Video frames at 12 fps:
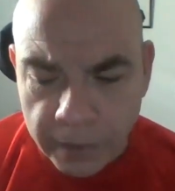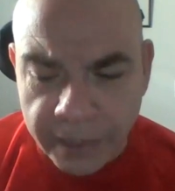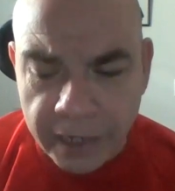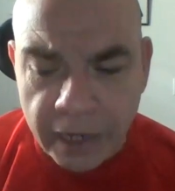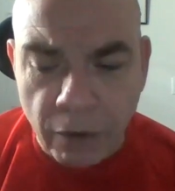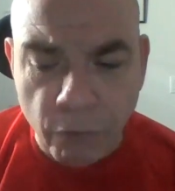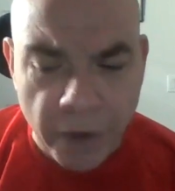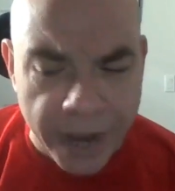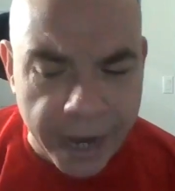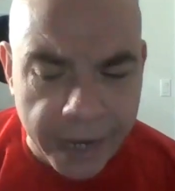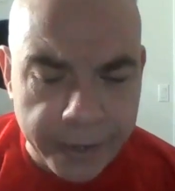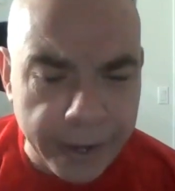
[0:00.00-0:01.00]
that I
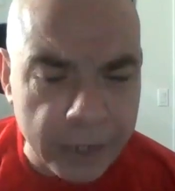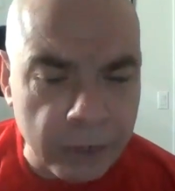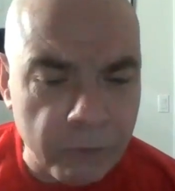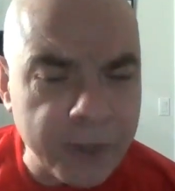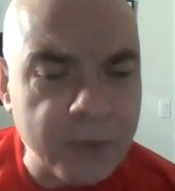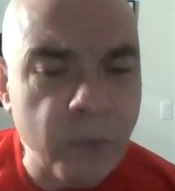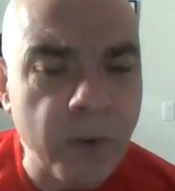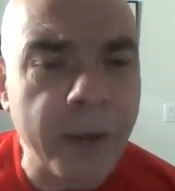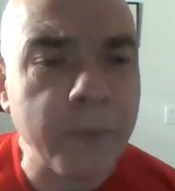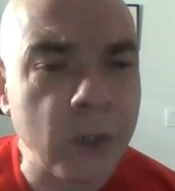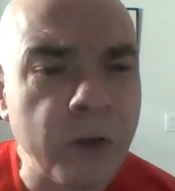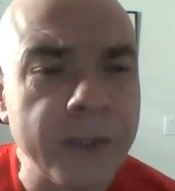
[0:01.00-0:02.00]
read, and the reason why
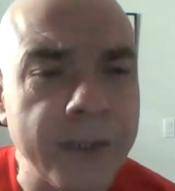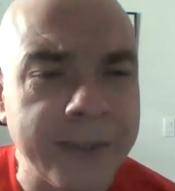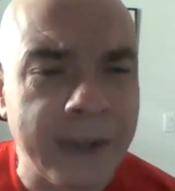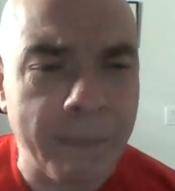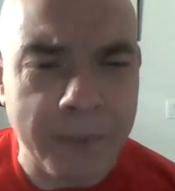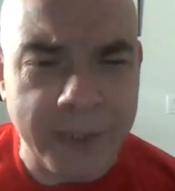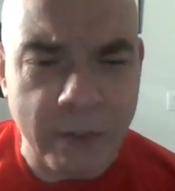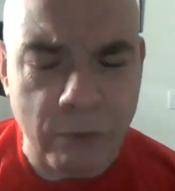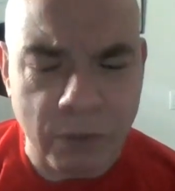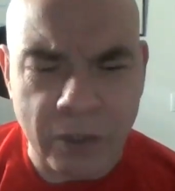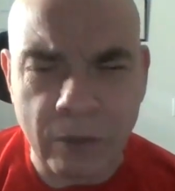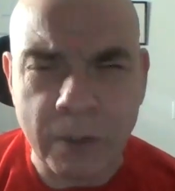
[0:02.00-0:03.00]
I'm doing this
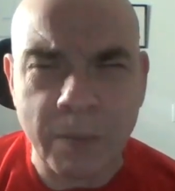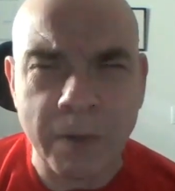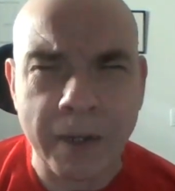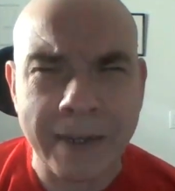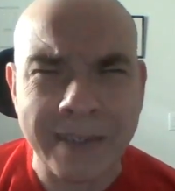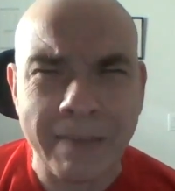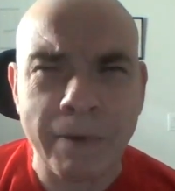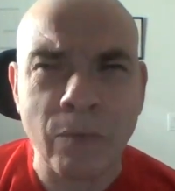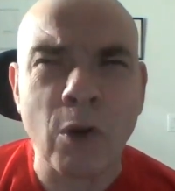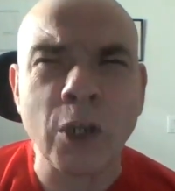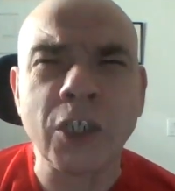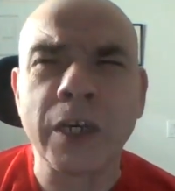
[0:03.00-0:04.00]
episode too is because I've been
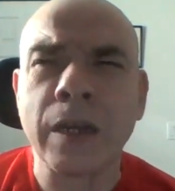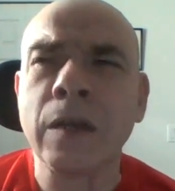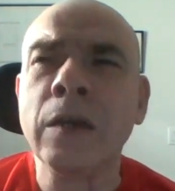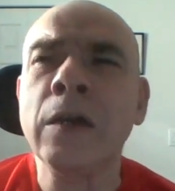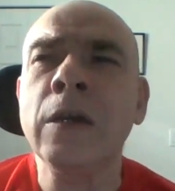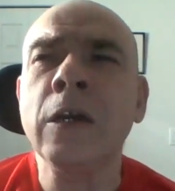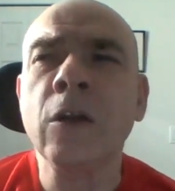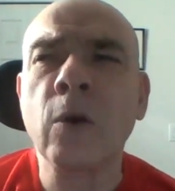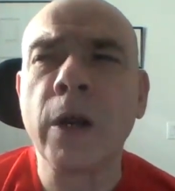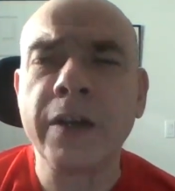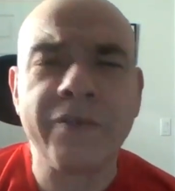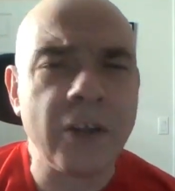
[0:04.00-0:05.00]
watching
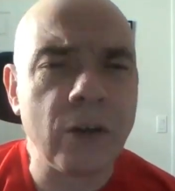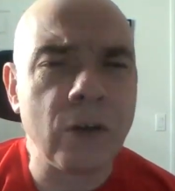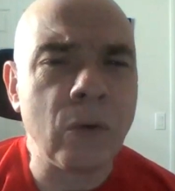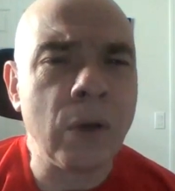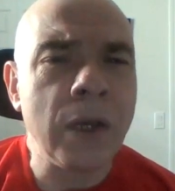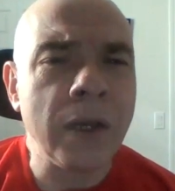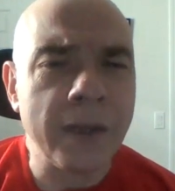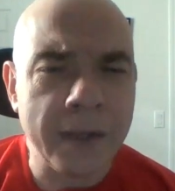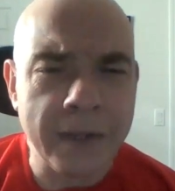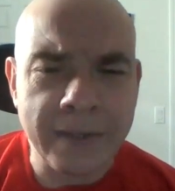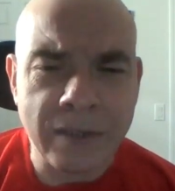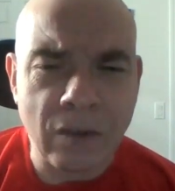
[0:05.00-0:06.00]
quite a few
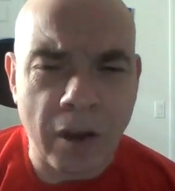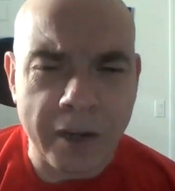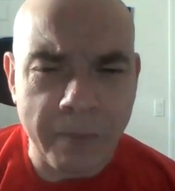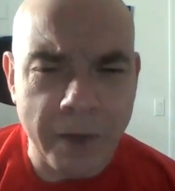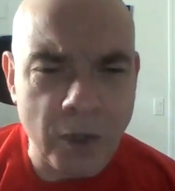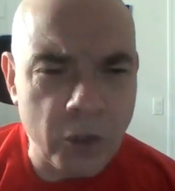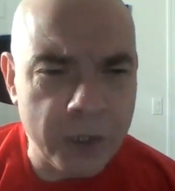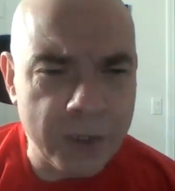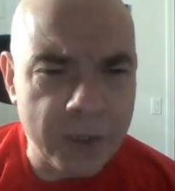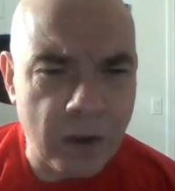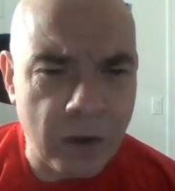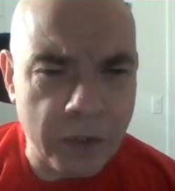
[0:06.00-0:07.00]
Kiss
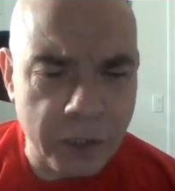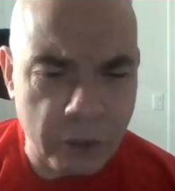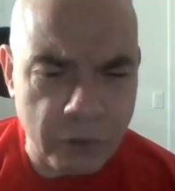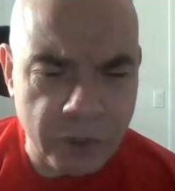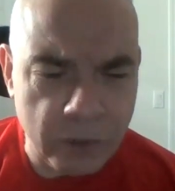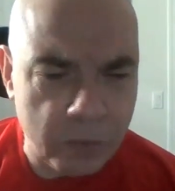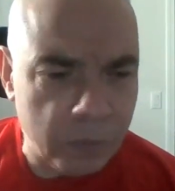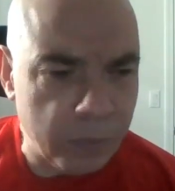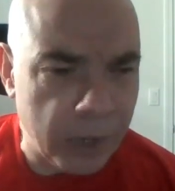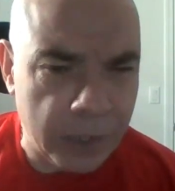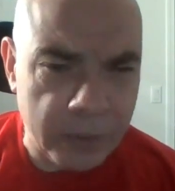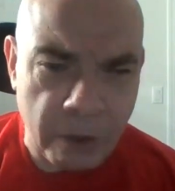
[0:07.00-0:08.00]
documentaries on YouTube,
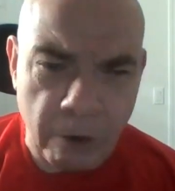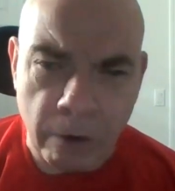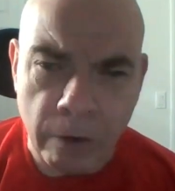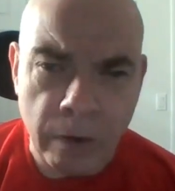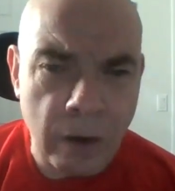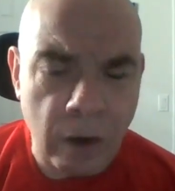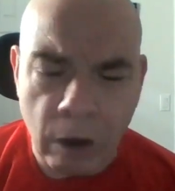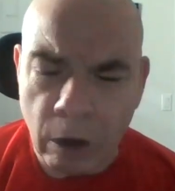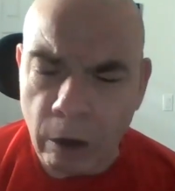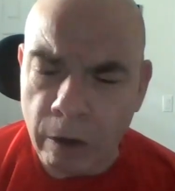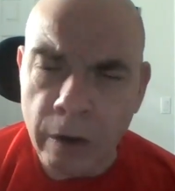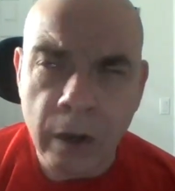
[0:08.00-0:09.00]
and there
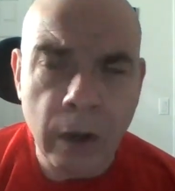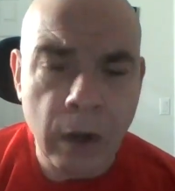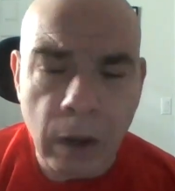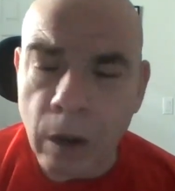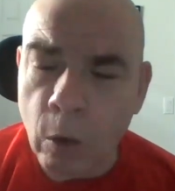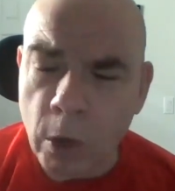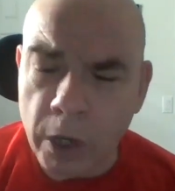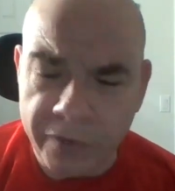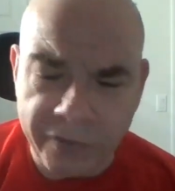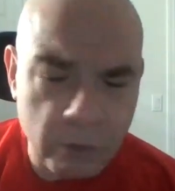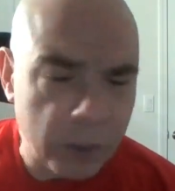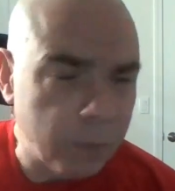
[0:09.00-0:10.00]
are quite a
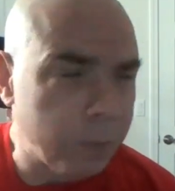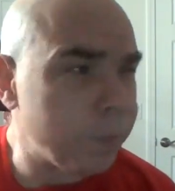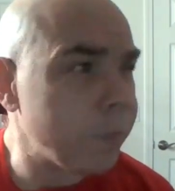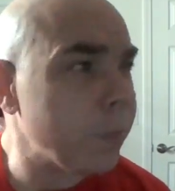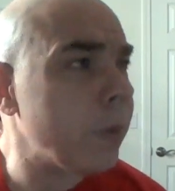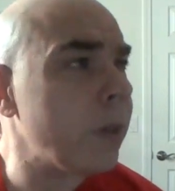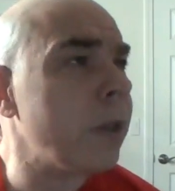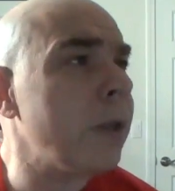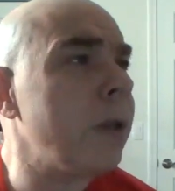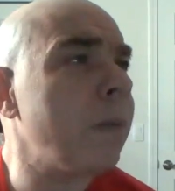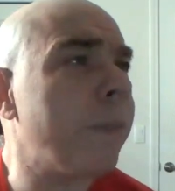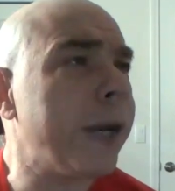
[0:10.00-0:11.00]
few of them.
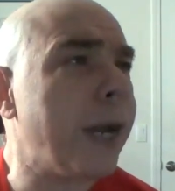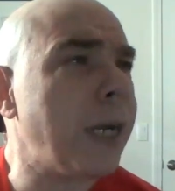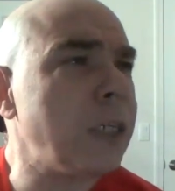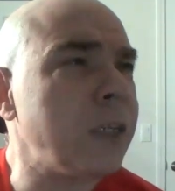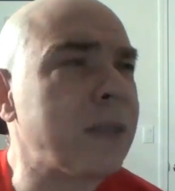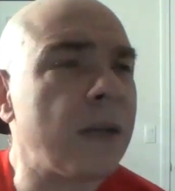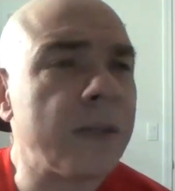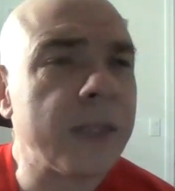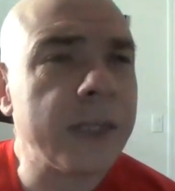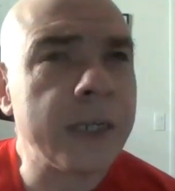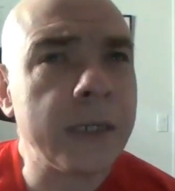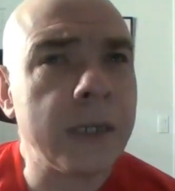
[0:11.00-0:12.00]
But I just got
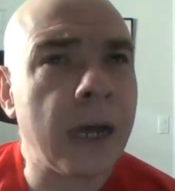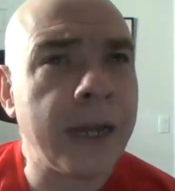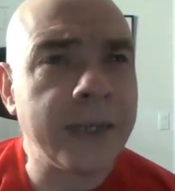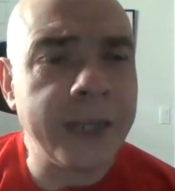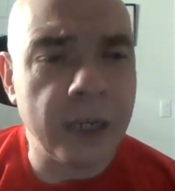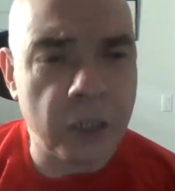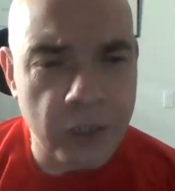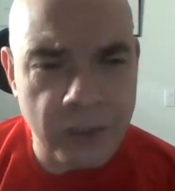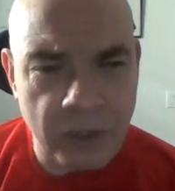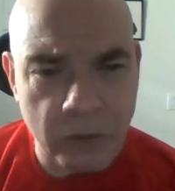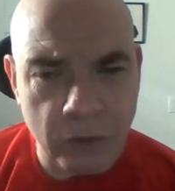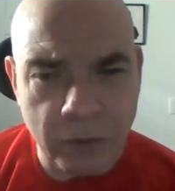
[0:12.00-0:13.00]
the idea
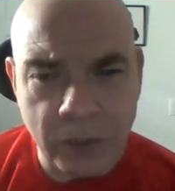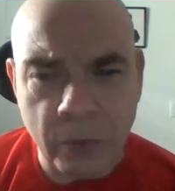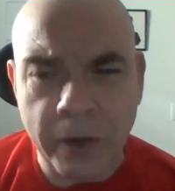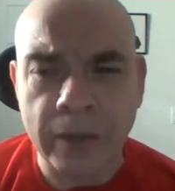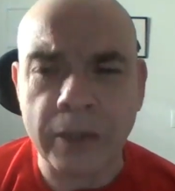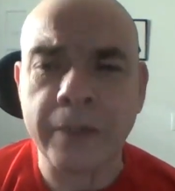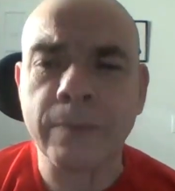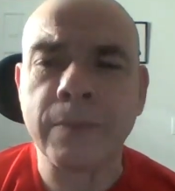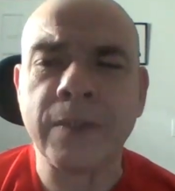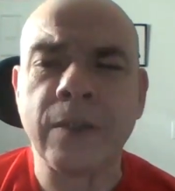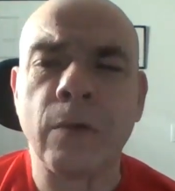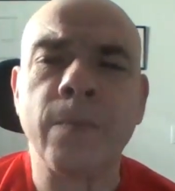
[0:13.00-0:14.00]
just to do this quickly.
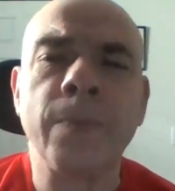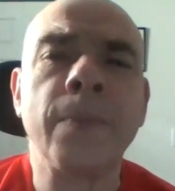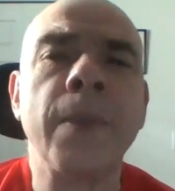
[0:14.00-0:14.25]
So,